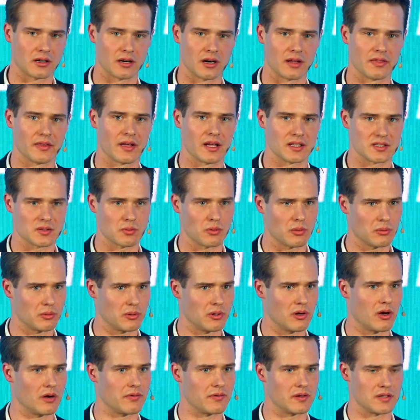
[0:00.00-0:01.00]
and that's what we
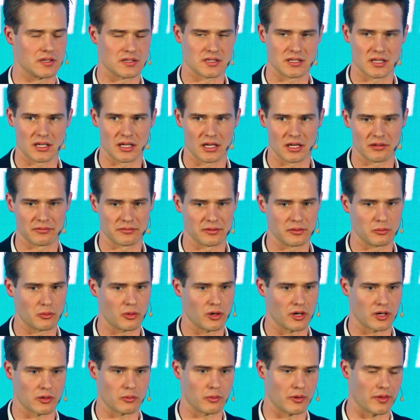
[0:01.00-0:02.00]
often see if we
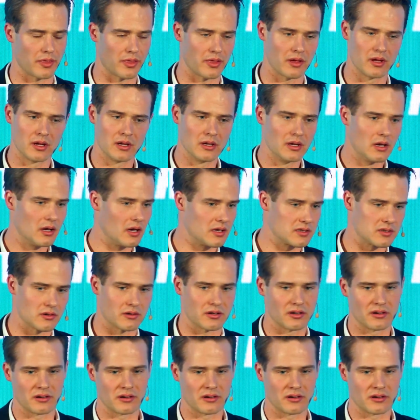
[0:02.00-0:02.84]
work with Saudi